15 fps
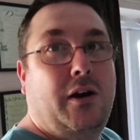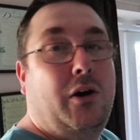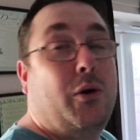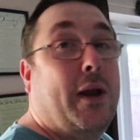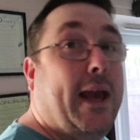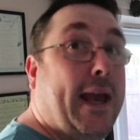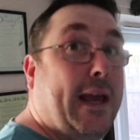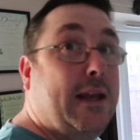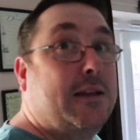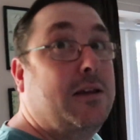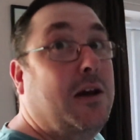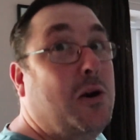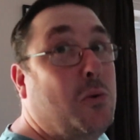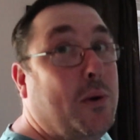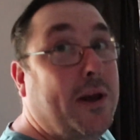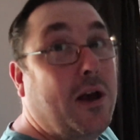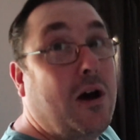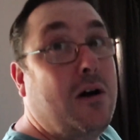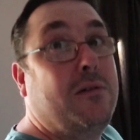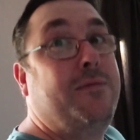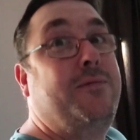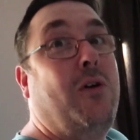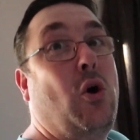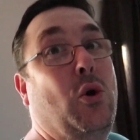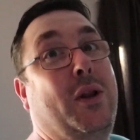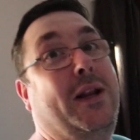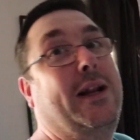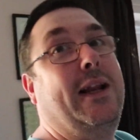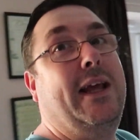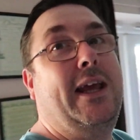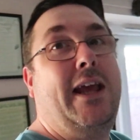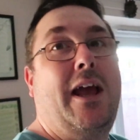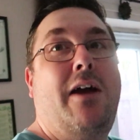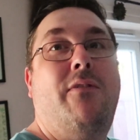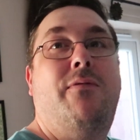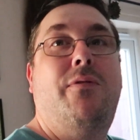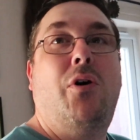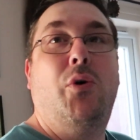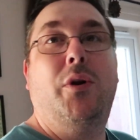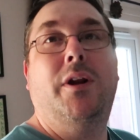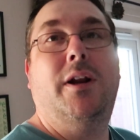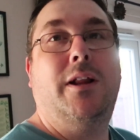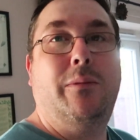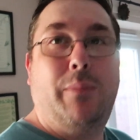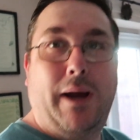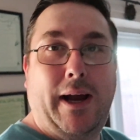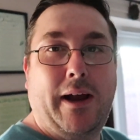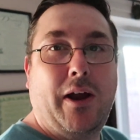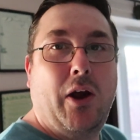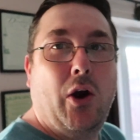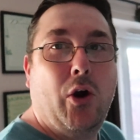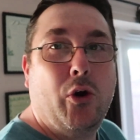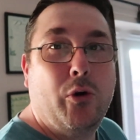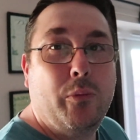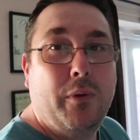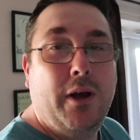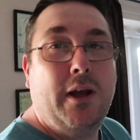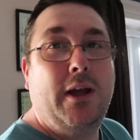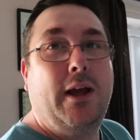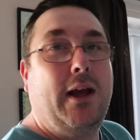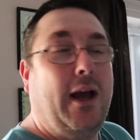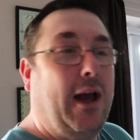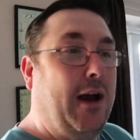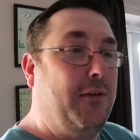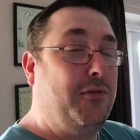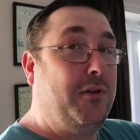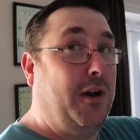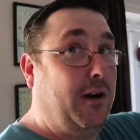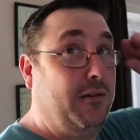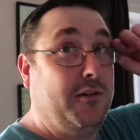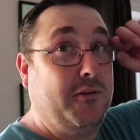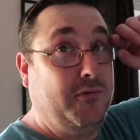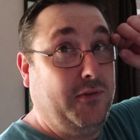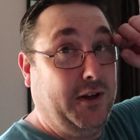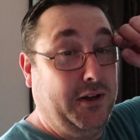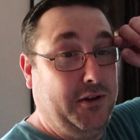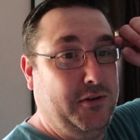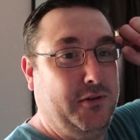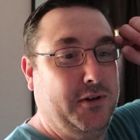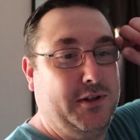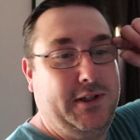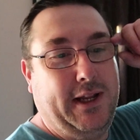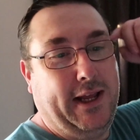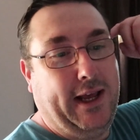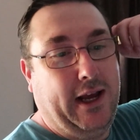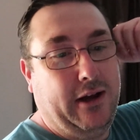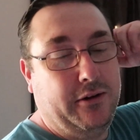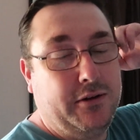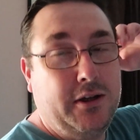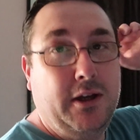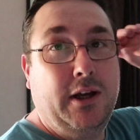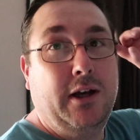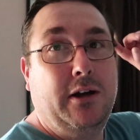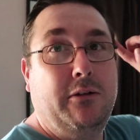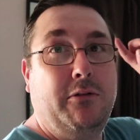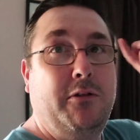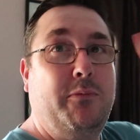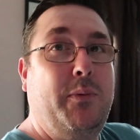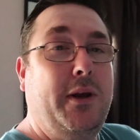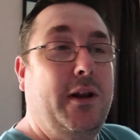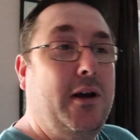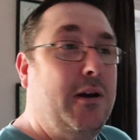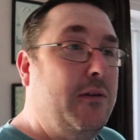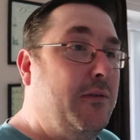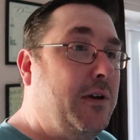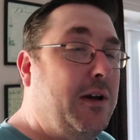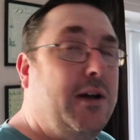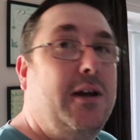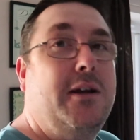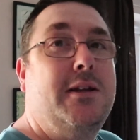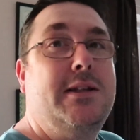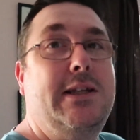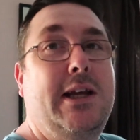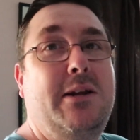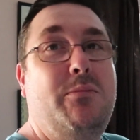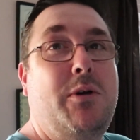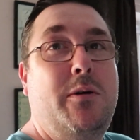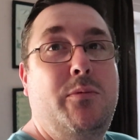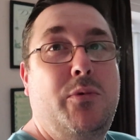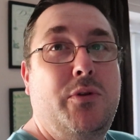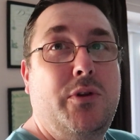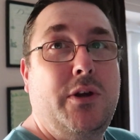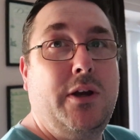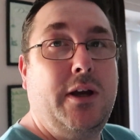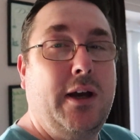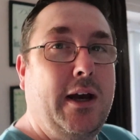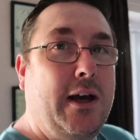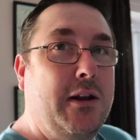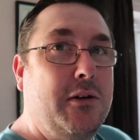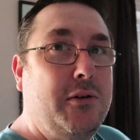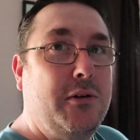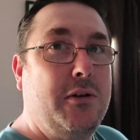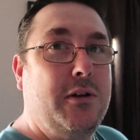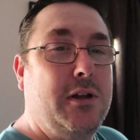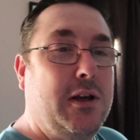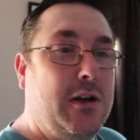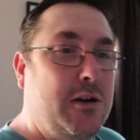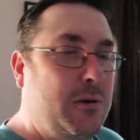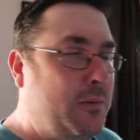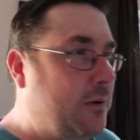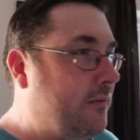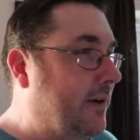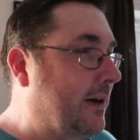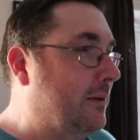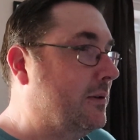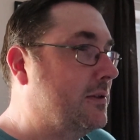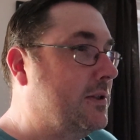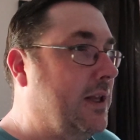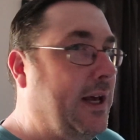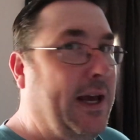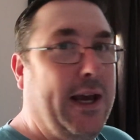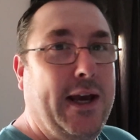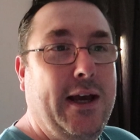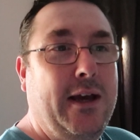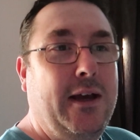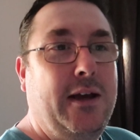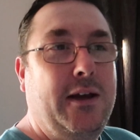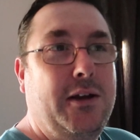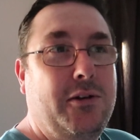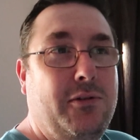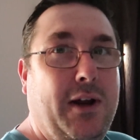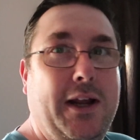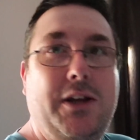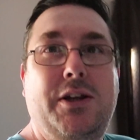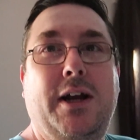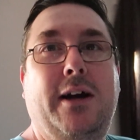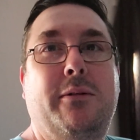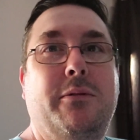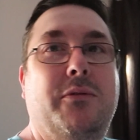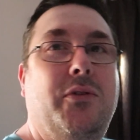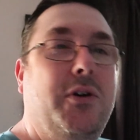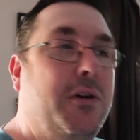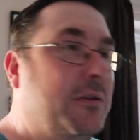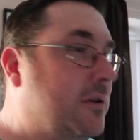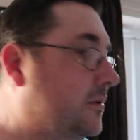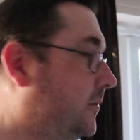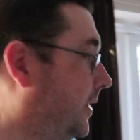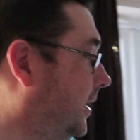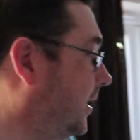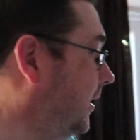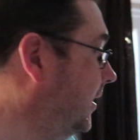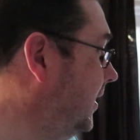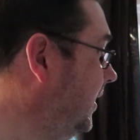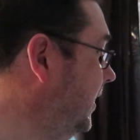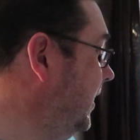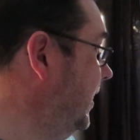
Okay, so we are finally back home after our adventurous day out. We've been over, seen my mother, had a good couple of hours there, great chat with her as well.